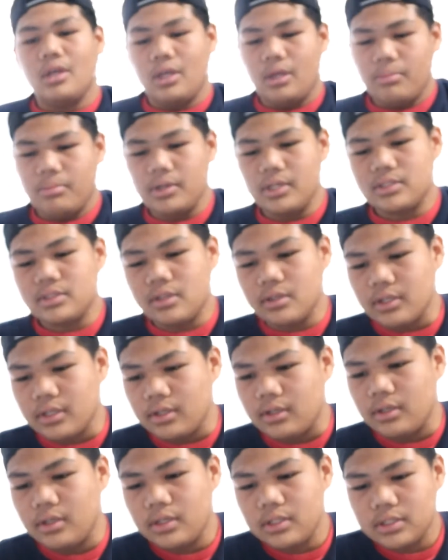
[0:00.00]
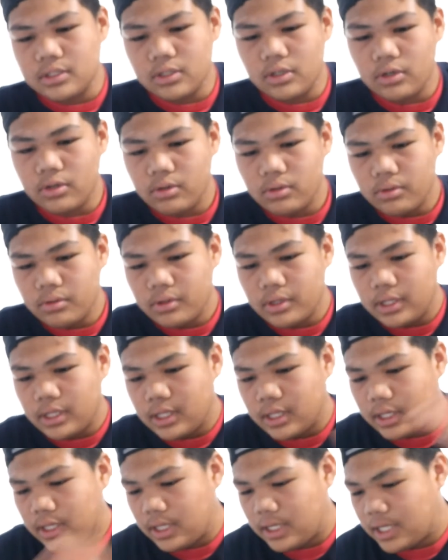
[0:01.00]
But it's all good. So
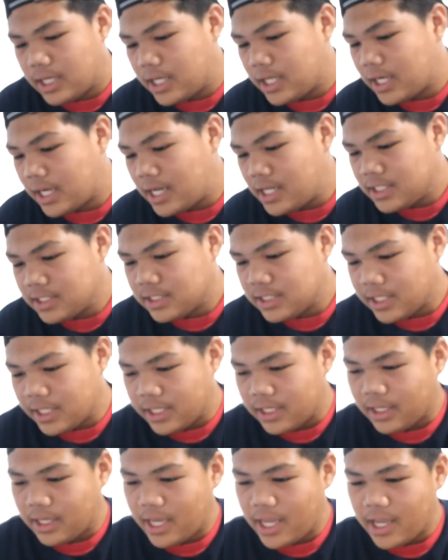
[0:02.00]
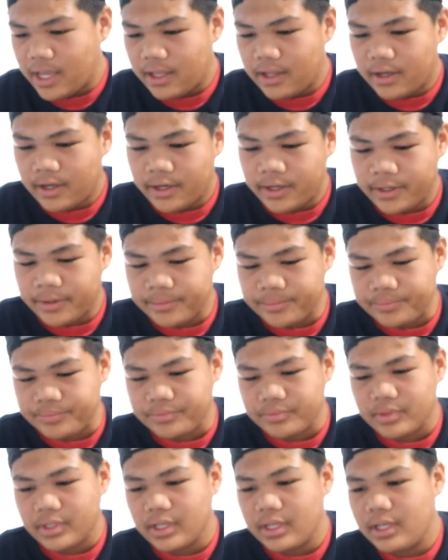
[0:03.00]
it has like um
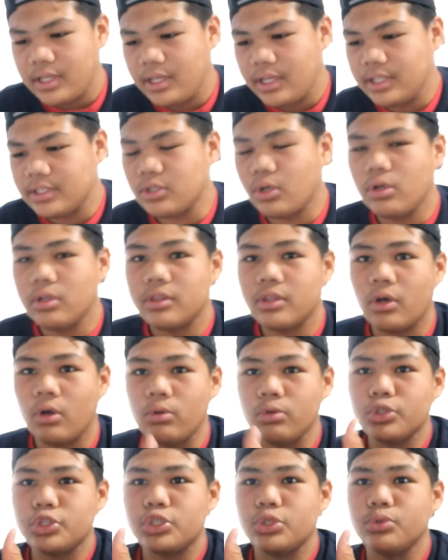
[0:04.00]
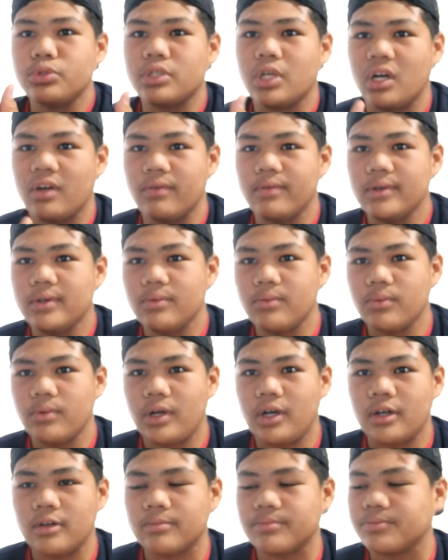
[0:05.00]
it's the whole shoe is covered
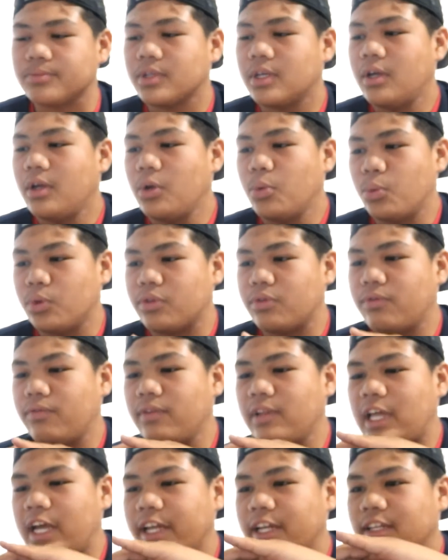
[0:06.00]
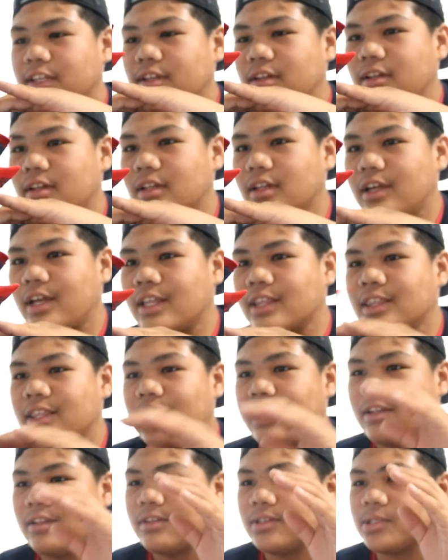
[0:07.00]
um with Flyknit and
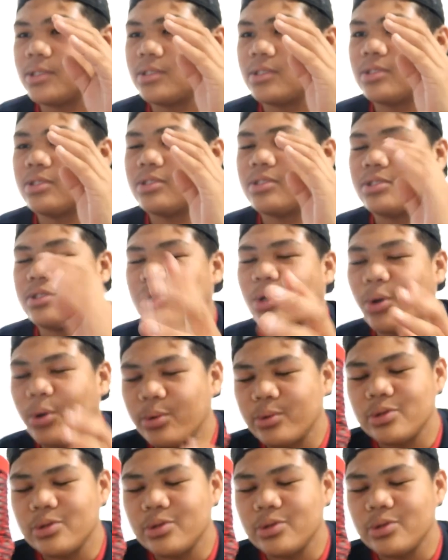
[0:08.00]
that looks so